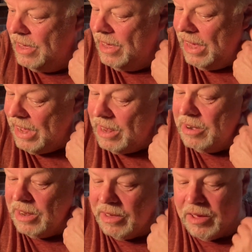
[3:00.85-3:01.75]

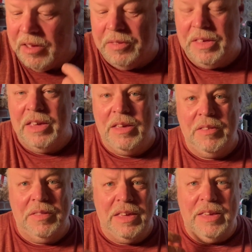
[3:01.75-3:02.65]

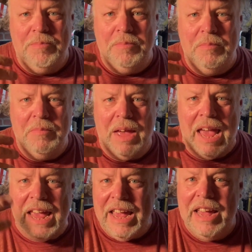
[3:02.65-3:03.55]
the
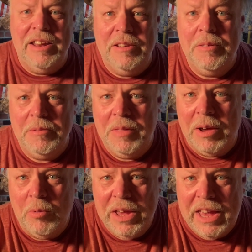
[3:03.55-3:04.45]
aid
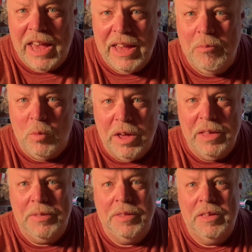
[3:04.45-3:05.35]
that we came
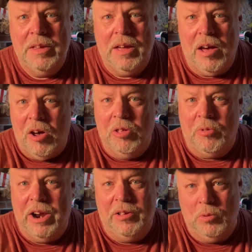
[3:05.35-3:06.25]
with all
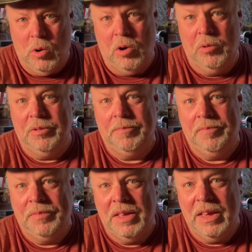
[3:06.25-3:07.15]
around the world.
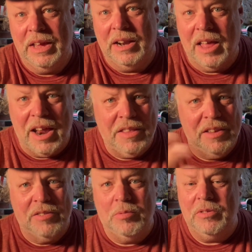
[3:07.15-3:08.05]
And a lot of
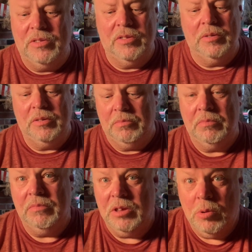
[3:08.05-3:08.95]
this was
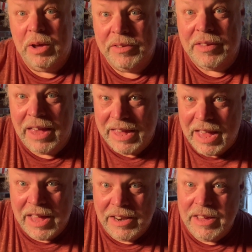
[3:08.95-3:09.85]

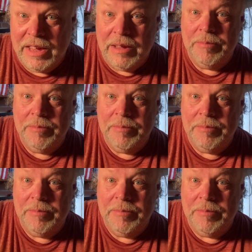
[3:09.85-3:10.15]
USAID,